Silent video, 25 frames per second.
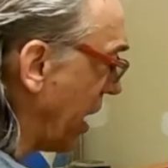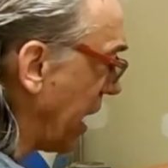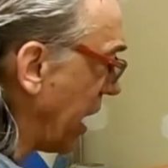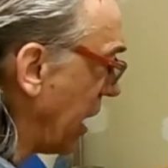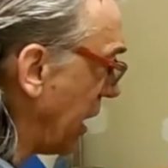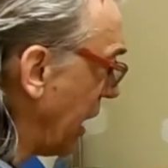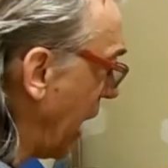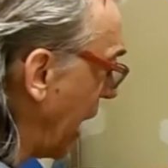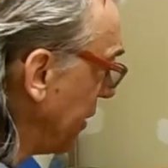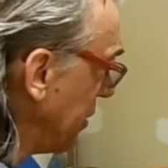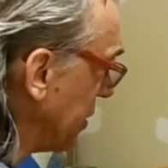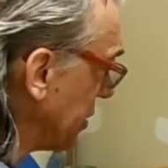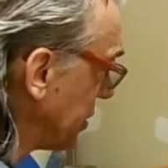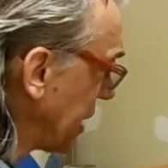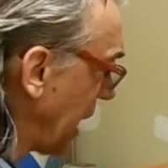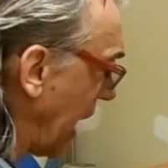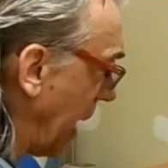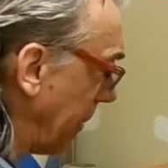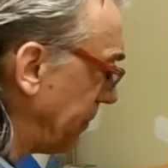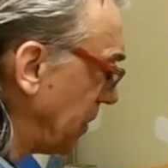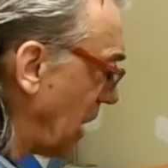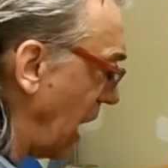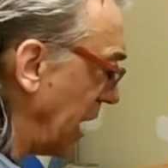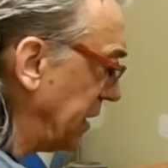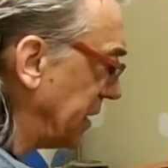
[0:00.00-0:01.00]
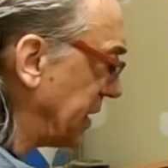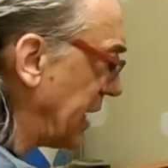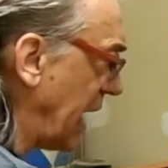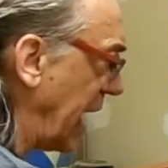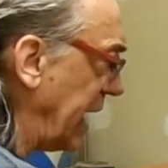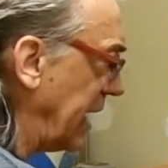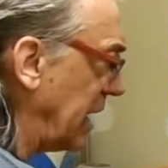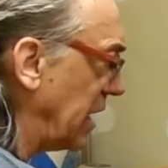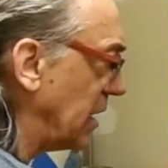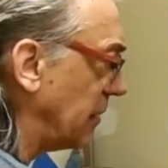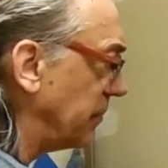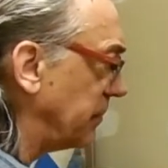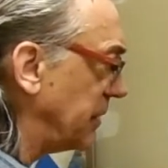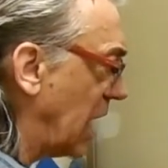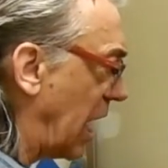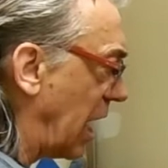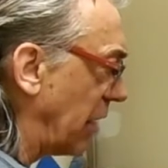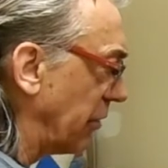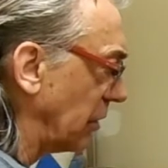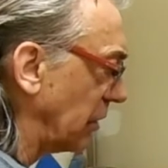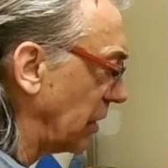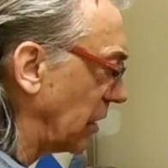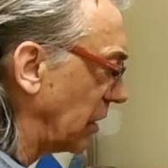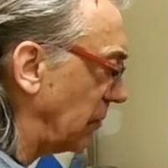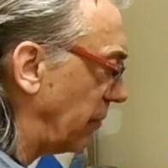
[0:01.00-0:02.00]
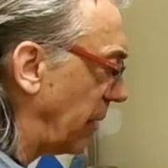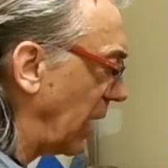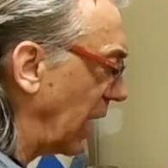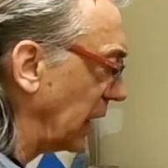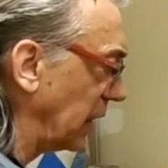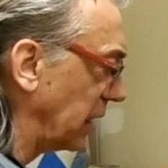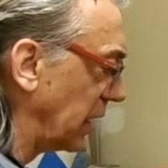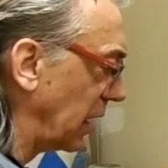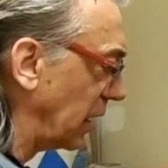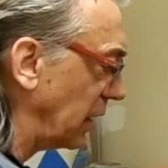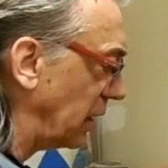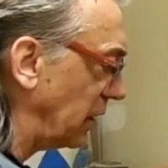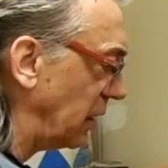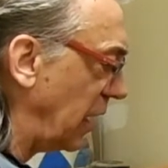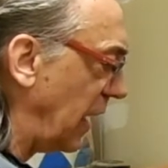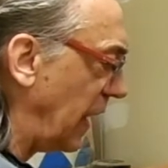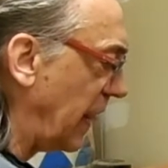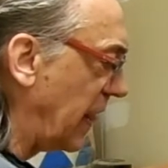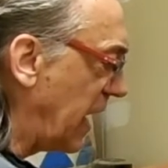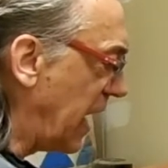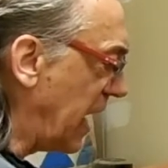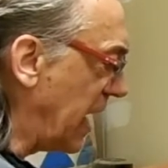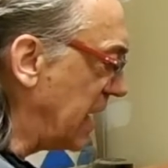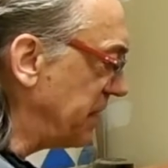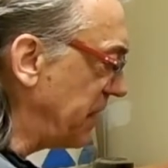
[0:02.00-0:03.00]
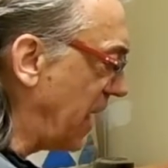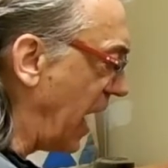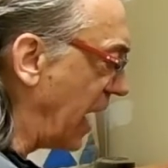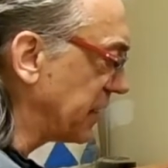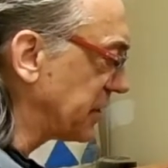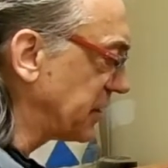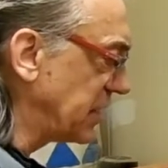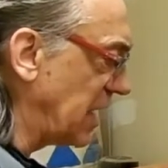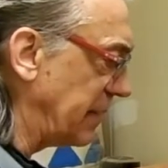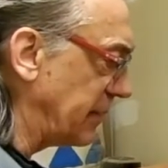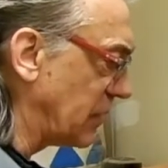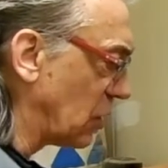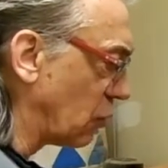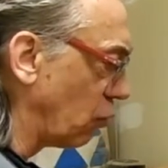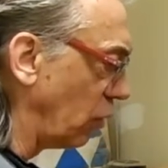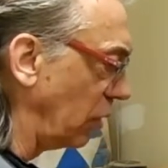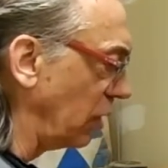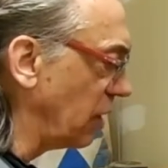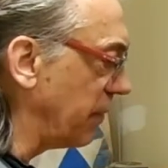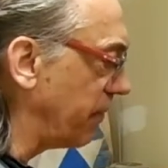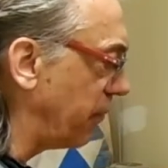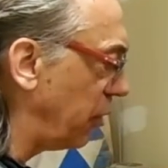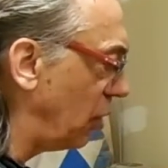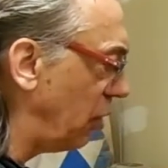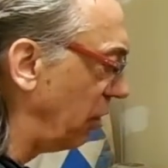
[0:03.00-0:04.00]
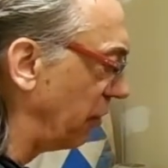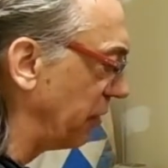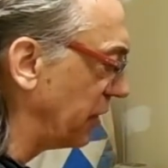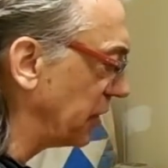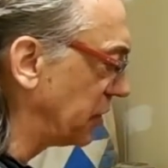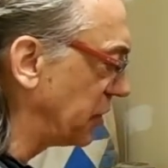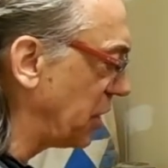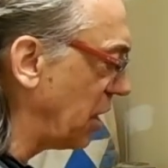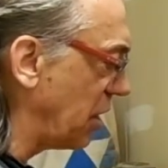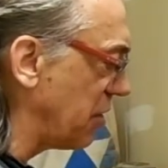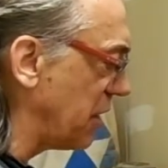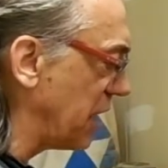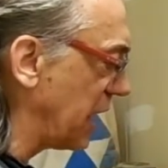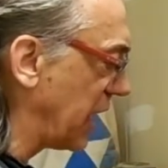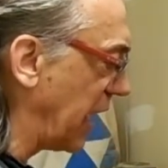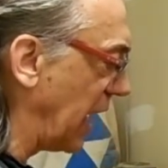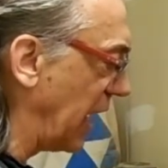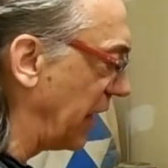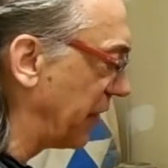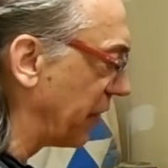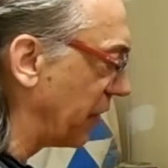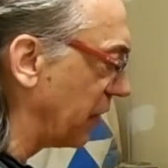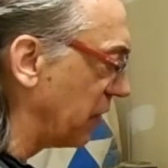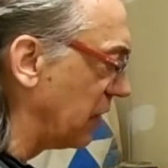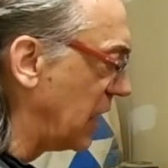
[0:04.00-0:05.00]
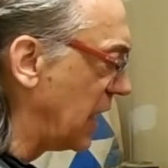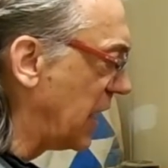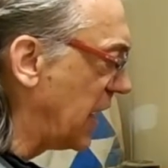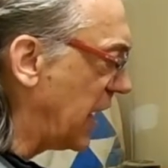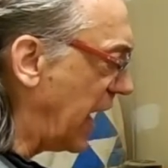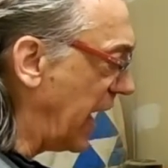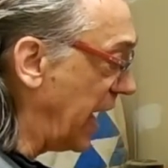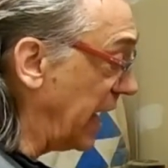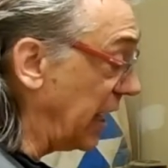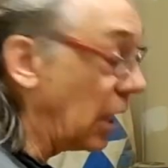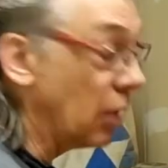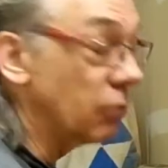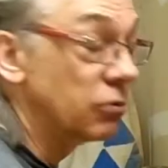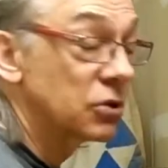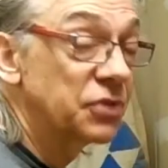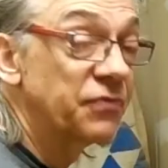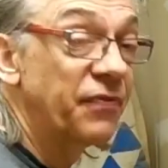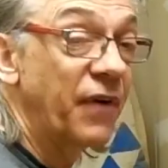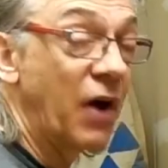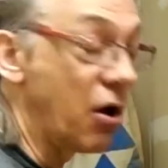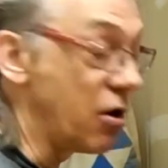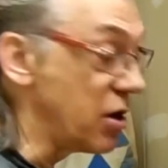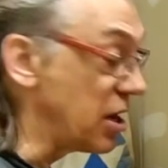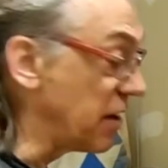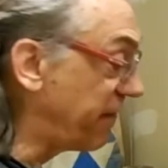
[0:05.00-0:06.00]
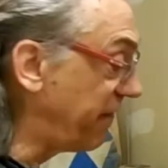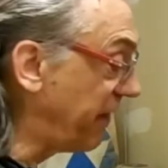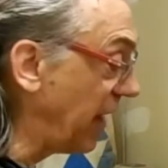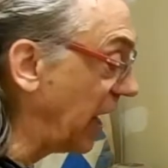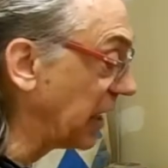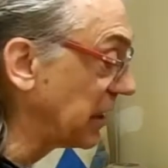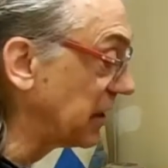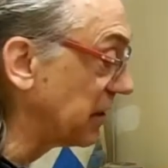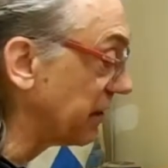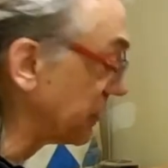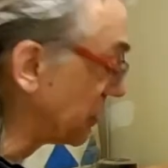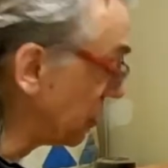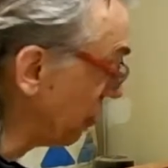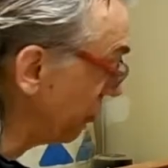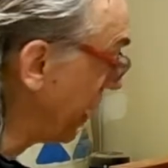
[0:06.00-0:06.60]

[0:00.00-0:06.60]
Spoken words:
thing and I just kept on tightening them down little by little. And that seemed to really pull the chair together and it was very effective.